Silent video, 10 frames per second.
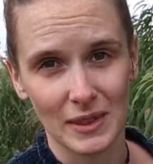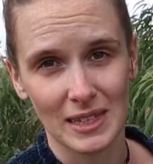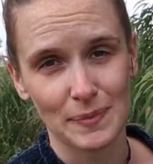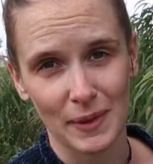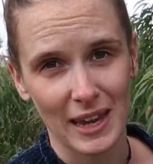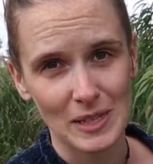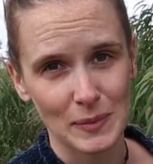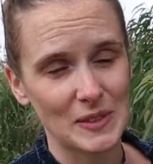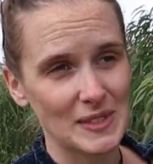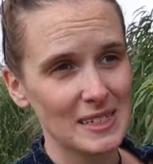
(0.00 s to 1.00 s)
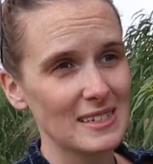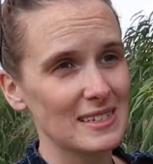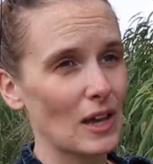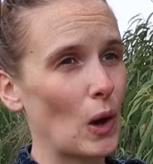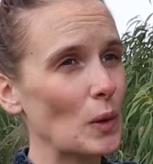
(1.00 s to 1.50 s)
with this place because this
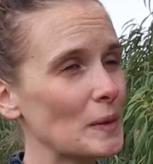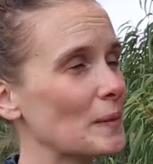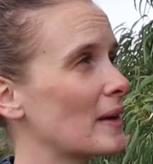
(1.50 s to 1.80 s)
is the ultimate